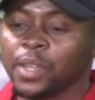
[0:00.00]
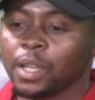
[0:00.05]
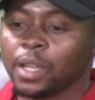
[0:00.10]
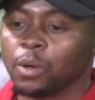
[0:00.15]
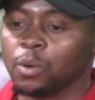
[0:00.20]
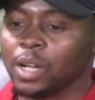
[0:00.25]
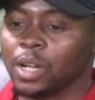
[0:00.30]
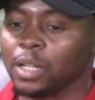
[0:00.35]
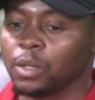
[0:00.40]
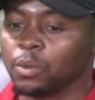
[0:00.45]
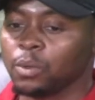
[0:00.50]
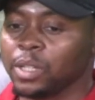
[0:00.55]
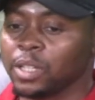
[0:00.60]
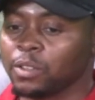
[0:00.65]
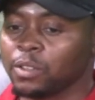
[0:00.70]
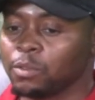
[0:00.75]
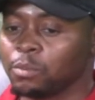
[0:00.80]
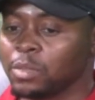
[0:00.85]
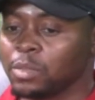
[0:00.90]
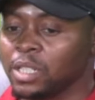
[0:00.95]
while we
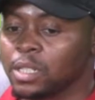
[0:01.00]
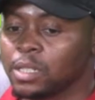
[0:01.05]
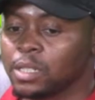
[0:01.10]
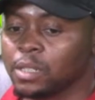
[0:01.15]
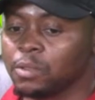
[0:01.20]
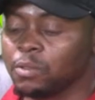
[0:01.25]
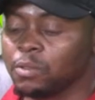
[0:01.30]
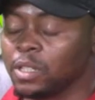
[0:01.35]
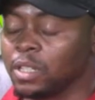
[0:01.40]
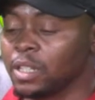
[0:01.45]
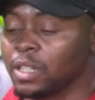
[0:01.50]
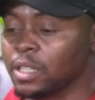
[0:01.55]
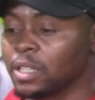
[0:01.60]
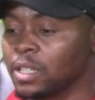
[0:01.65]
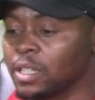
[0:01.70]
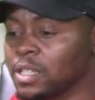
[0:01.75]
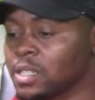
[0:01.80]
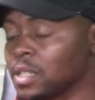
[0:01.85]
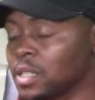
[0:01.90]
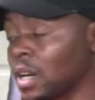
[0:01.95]
have been serving in
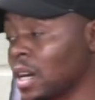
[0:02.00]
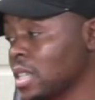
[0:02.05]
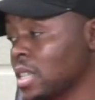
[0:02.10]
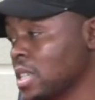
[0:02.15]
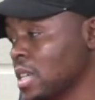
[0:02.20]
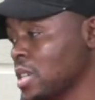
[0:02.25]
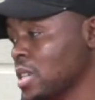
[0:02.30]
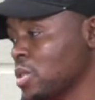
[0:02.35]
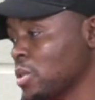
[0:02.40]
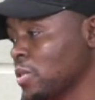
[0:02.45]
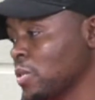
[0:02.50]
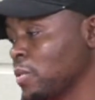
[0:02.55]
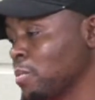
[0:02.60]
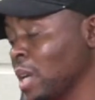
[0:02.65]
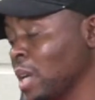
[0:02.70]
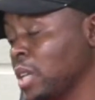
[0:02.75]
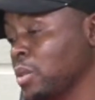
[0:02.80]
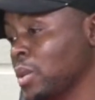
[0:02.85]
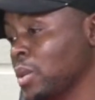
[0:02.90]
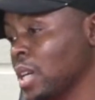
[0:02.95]
the structures of
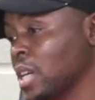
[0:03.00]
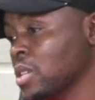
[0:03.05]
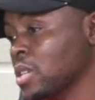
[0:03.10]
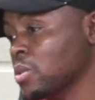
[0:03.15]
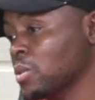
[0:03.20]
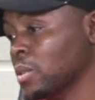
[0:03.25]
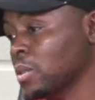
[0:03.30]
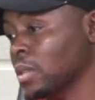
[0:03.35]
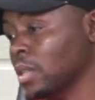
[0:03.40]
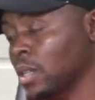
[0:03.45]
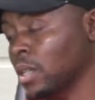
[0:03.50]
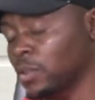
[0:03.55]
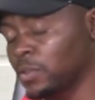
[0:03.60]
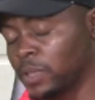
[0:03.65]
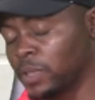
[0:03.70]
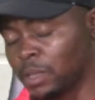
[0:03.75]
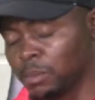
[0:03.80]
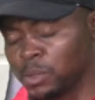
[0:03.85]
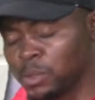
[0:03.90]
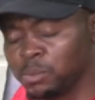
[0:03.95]
mine workers of
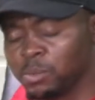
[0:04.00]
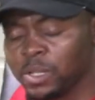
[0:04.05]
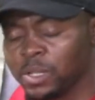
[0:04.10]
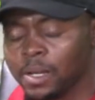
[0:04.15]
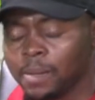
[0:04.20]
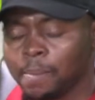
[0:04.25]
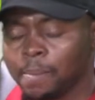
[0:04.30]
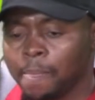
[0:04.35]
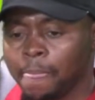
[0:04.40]
Namibia,